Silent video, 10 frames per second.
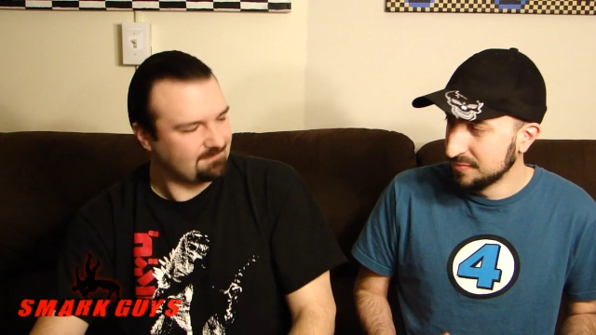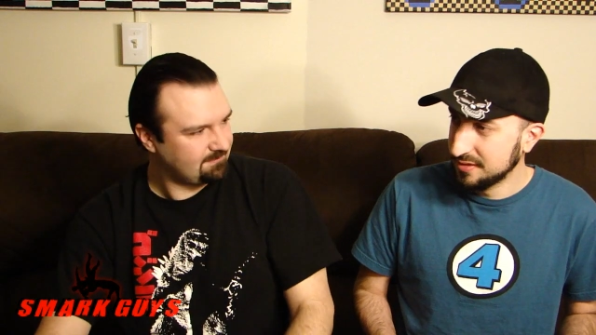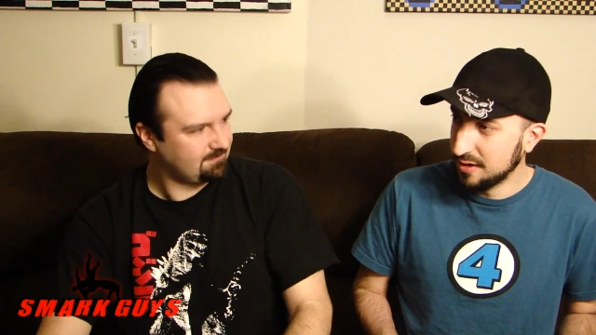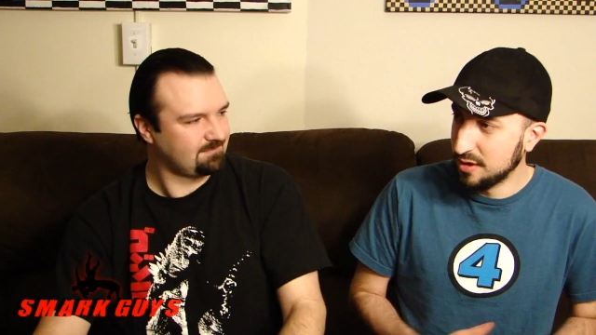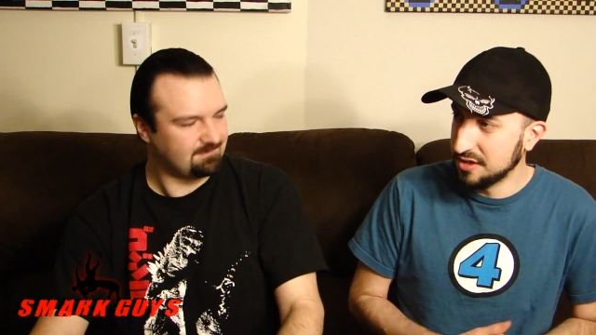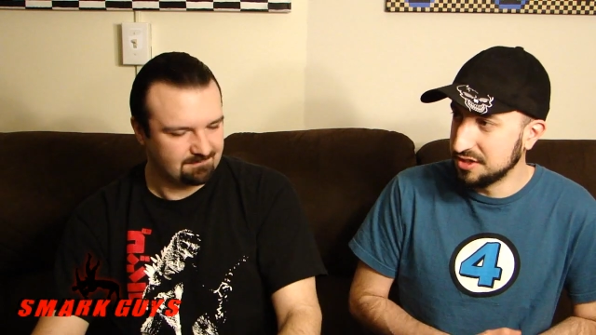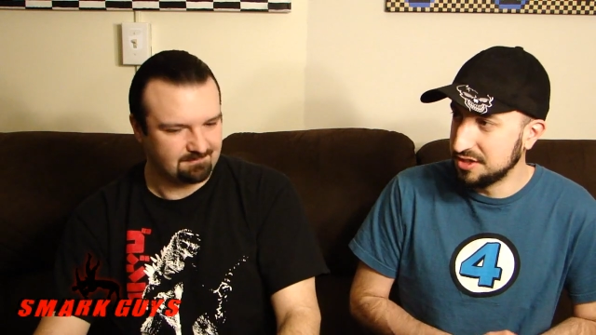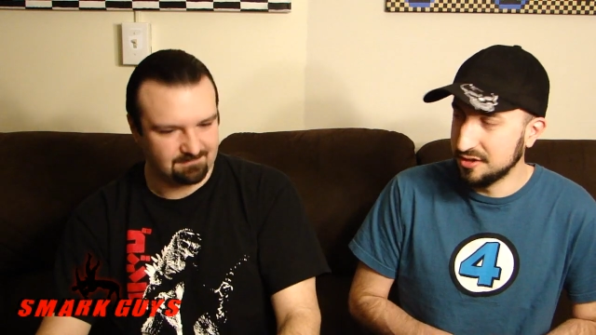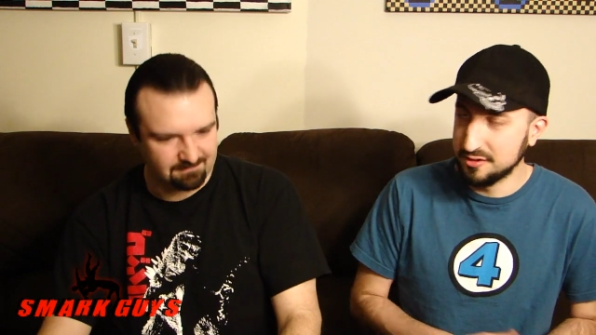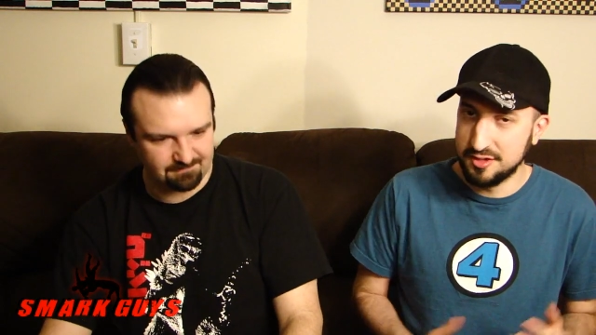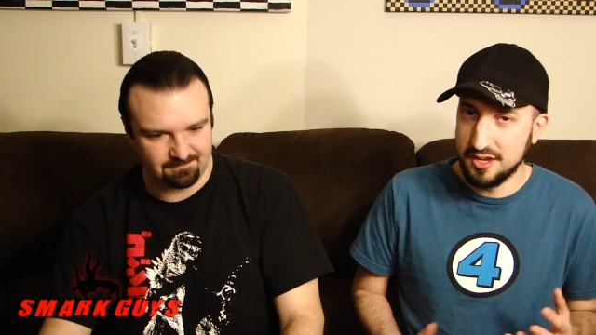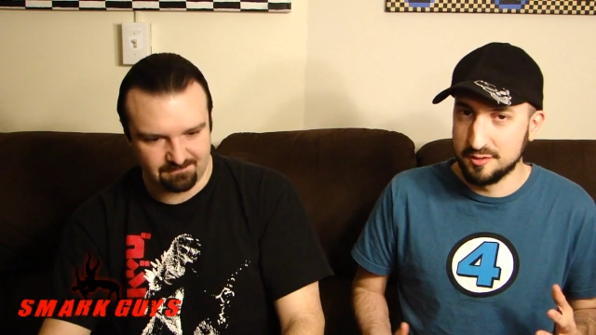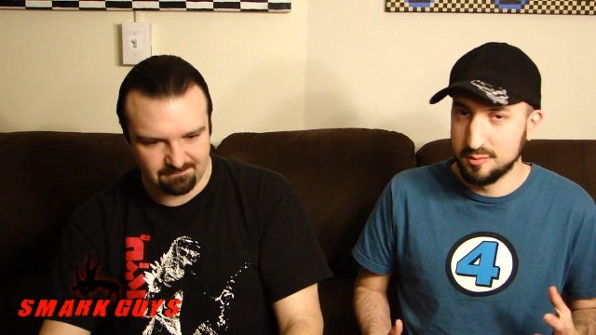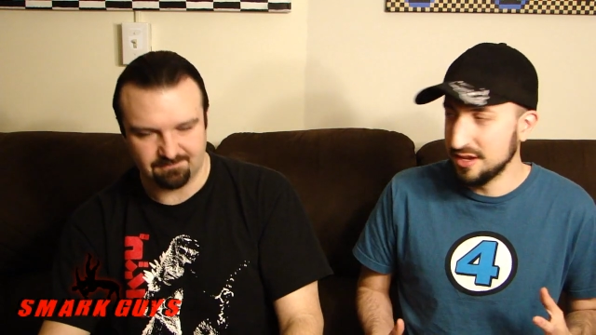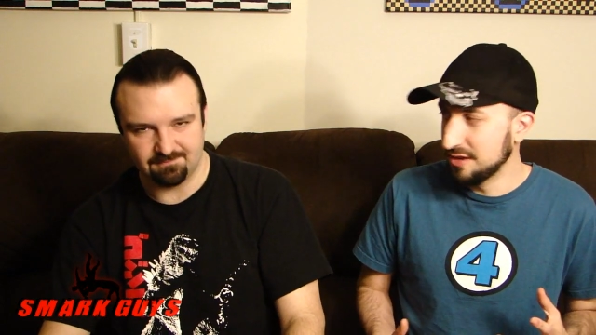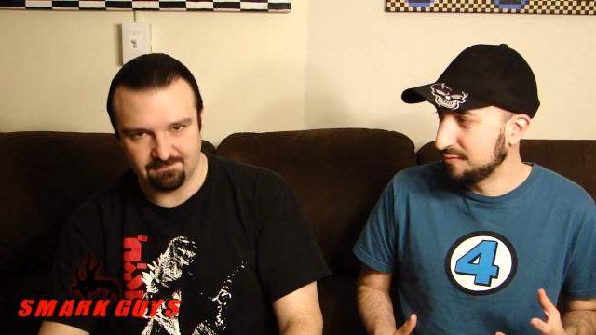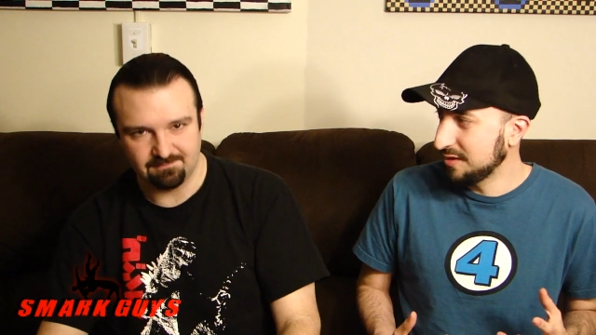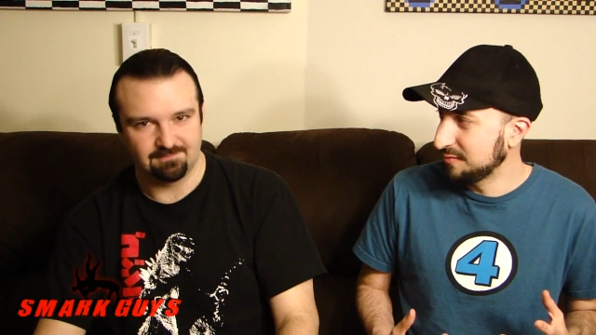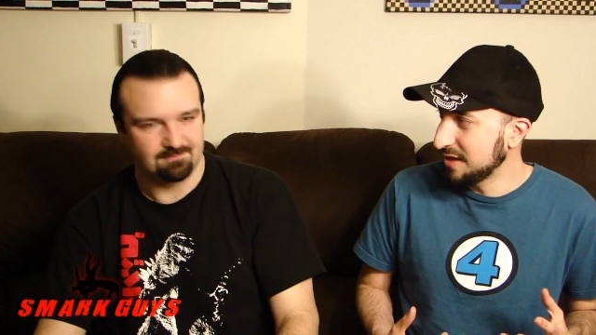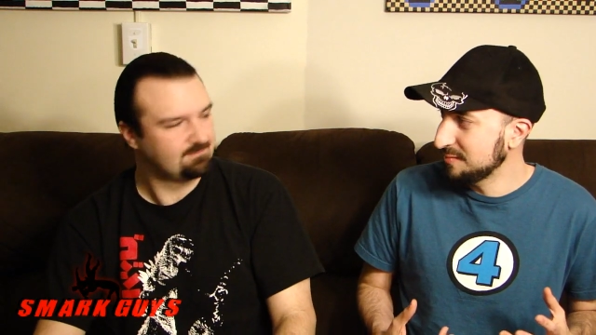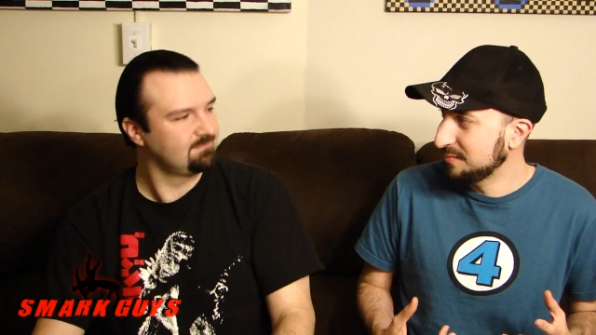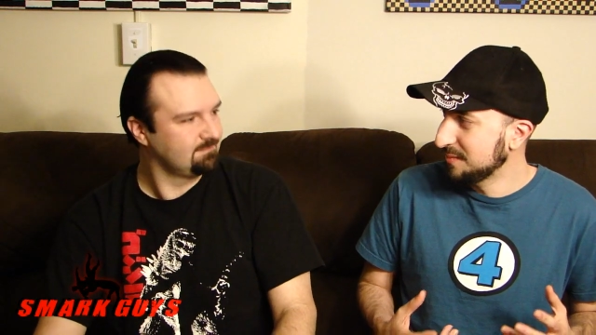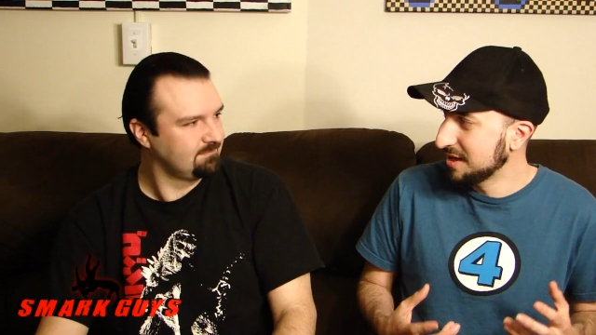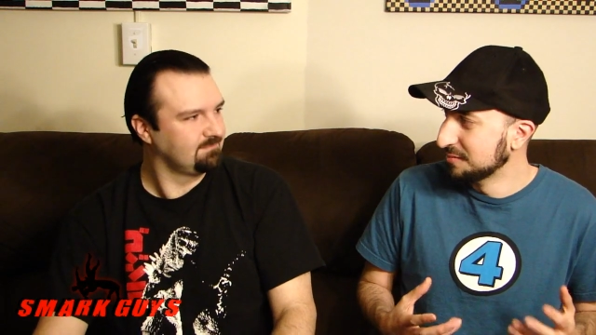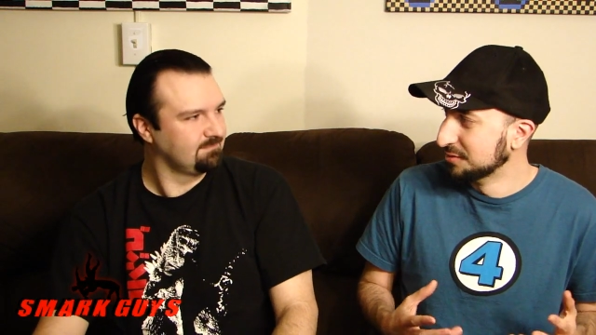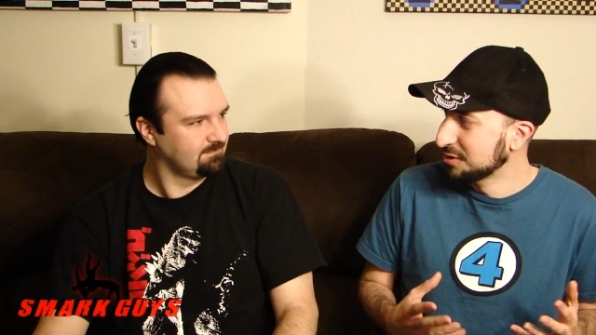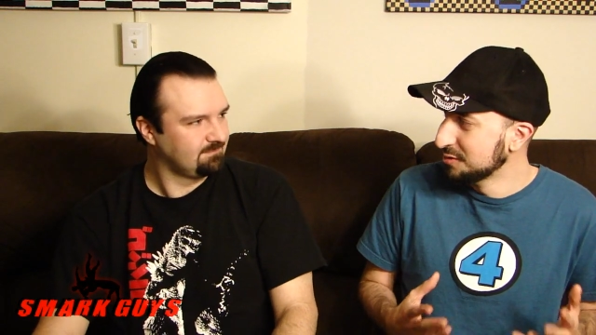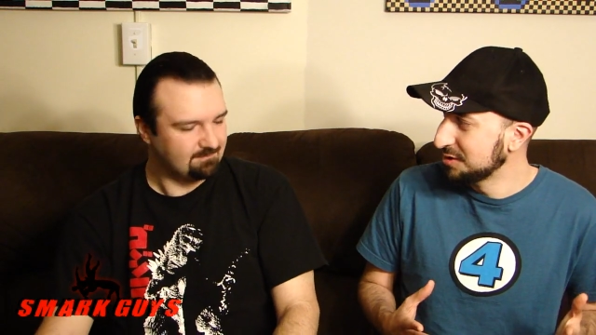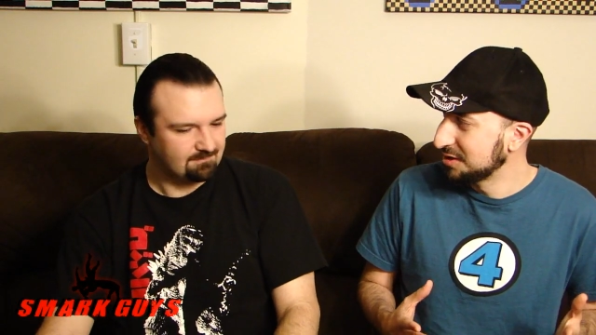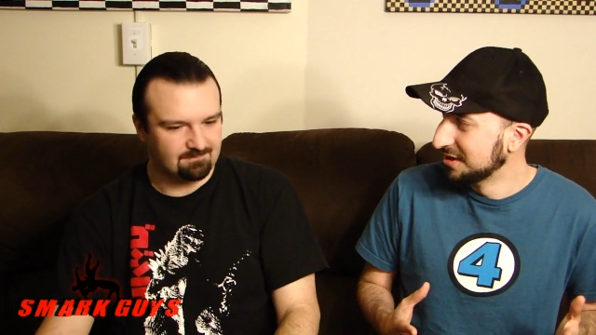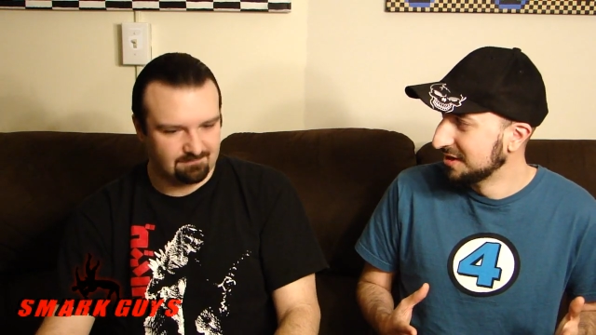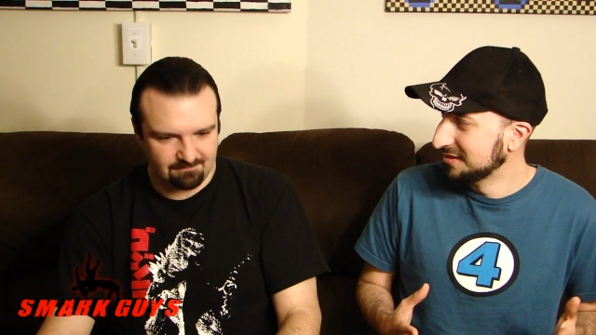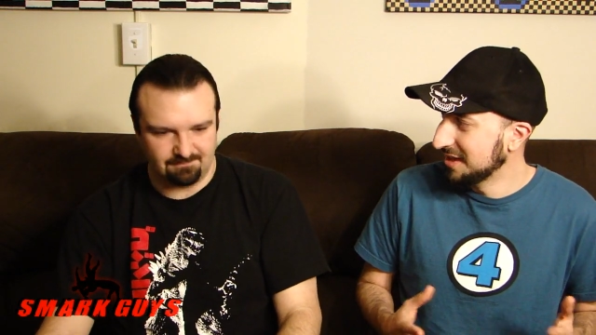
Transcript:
Speaker 1: that wants to see Undertaker win. If if they make him lose,